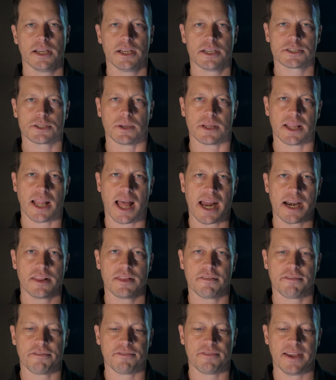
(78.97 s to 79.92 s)
So a lot of
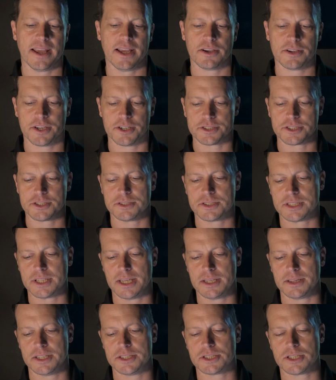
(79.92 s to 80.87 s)
the failures you see
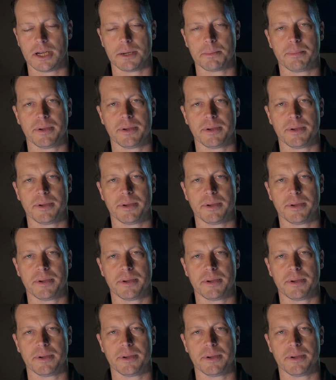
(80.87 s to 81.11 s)
in these young